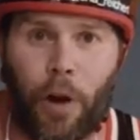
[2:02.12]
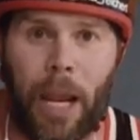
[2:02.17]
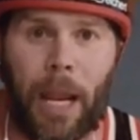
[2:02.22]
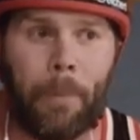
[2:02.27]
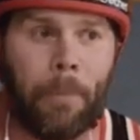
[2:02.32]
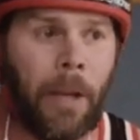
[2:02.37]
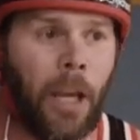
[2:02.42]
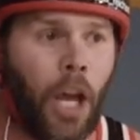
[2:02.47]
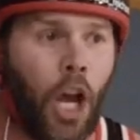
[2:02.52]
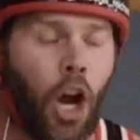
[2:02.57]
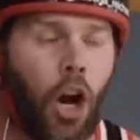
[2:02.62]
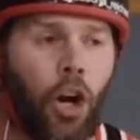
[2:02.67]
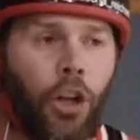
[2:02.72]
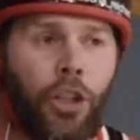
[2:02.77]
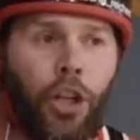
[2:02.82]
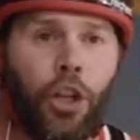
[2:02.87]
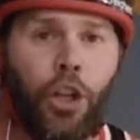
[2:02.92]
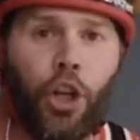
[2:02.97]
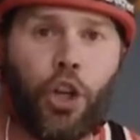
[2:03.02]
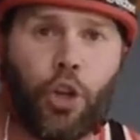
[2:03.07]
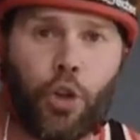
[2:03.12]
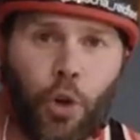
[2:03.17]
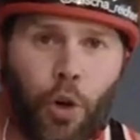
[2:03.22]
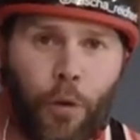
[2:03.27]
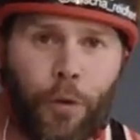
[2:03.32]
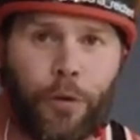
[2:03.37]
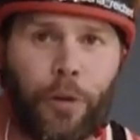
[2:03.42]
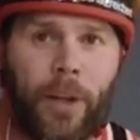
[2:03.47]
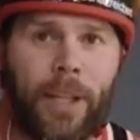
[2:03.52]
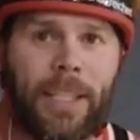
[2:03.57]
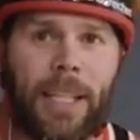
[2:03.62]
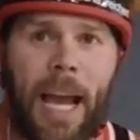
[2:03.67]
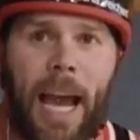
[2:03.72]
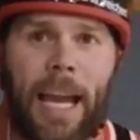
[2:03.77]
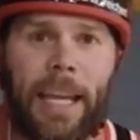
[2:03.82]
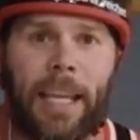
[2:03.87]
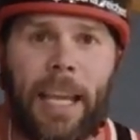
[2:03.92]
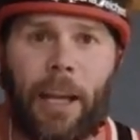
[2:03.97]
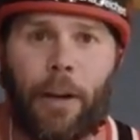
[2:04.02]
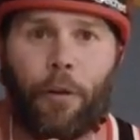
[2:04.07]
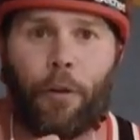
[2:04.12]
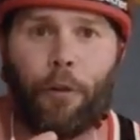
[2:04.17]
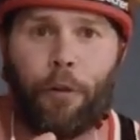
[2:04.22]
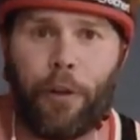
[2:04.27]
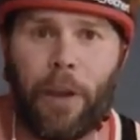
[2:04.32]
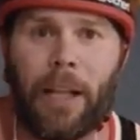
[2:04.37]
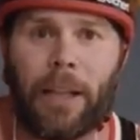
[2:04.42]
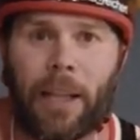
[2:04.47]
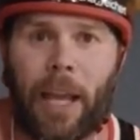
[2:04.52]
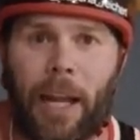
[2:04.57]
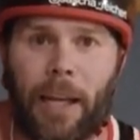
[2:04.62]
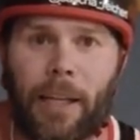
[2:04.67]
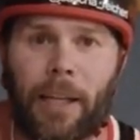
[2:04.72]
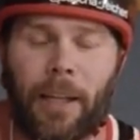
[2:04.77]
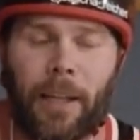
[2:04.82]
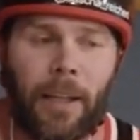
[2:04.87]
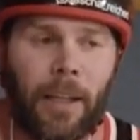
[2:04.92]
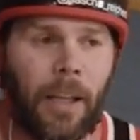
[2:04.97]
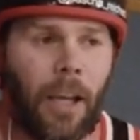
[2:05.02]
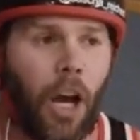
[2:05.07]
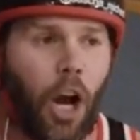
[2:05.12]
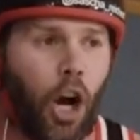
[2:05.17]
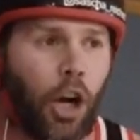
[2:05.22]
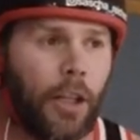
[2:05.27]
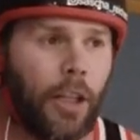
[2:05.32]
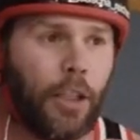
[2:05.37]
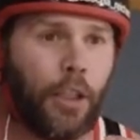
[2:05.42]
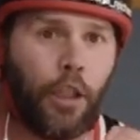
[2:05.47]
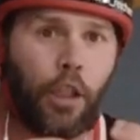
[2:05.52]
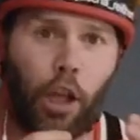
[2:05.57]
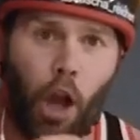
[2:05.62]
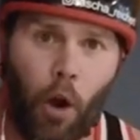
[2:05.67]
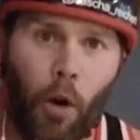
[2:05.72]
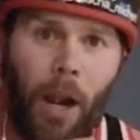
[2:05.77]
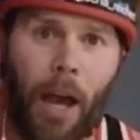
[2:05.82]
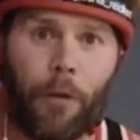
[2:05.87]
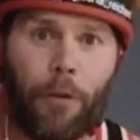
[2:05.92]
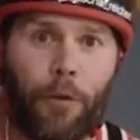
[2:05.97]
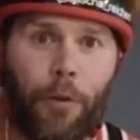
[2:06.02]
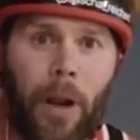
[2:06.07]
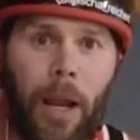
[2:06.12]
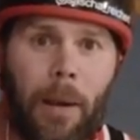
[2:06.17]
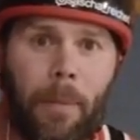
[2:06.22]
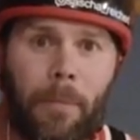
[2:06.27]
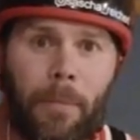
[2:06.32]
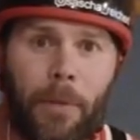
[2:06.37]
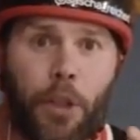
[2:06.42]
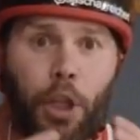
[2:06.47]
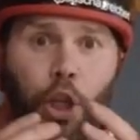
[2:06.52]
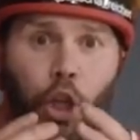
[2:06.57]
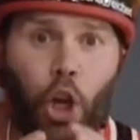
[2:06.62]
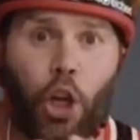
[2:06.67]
frame. And on the groove tricks, I can feel that. On the Sola frame, the